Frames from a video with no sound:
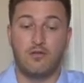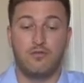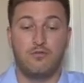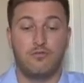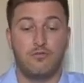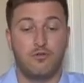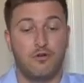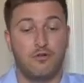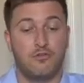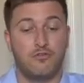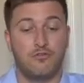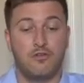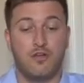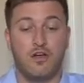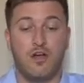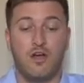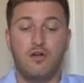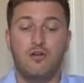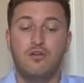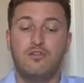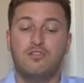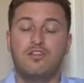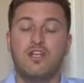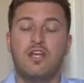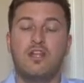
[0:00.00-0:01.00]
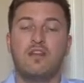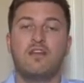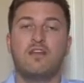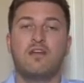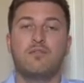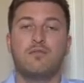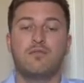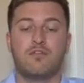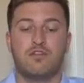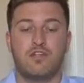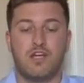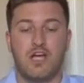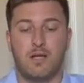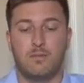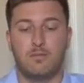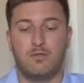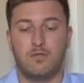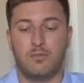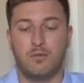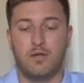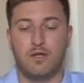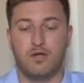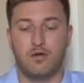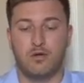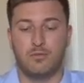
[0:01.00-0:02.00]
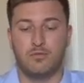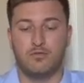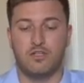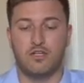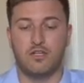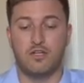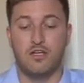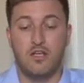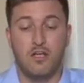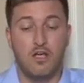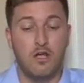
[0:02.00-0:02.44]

First, understand the different types of bankruptcy.